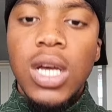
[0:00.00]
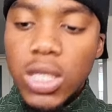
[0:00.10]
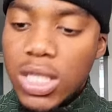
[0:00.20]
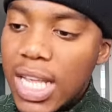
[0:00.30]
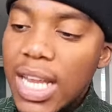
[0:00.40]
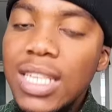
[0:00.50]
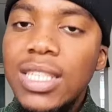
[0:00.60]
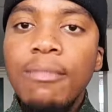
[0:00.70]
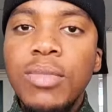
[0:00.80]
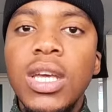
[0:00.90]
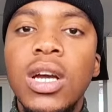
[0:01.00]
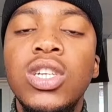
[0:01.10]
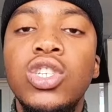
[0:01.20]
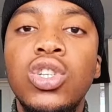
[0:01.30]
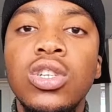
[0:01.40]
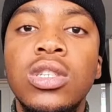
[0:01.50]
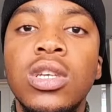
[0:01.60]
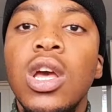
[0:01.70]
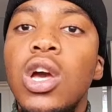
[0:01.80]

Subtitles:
selling something on the street,